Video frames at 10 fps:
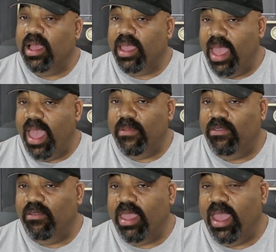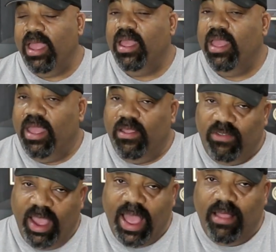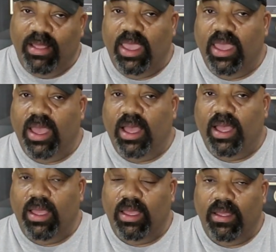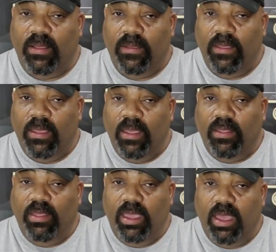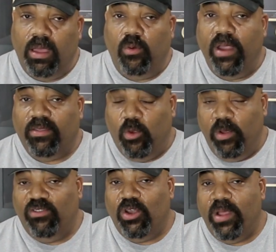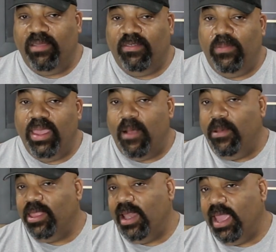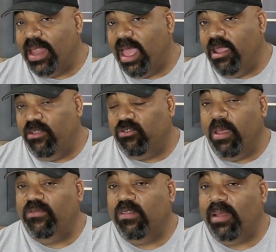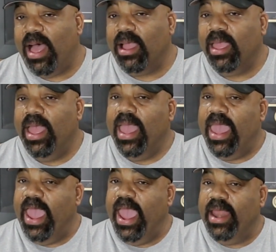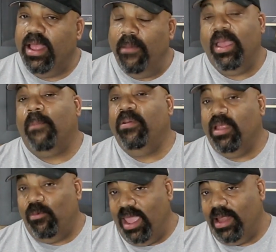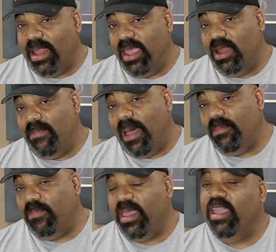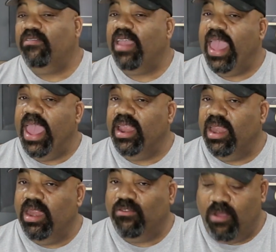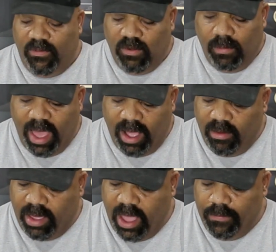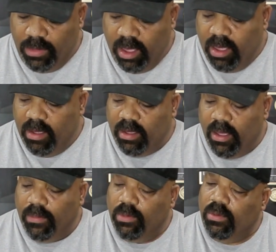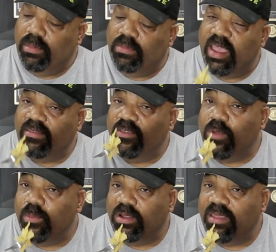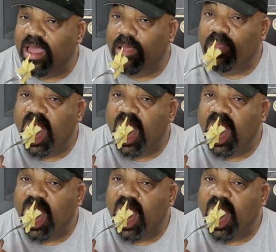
a cabbage, okay? Check out the original recipe. I'll put the link down here in the description block. And I'll put the link down here at the bottom of the page and in the description block, okay? So taste this one more time.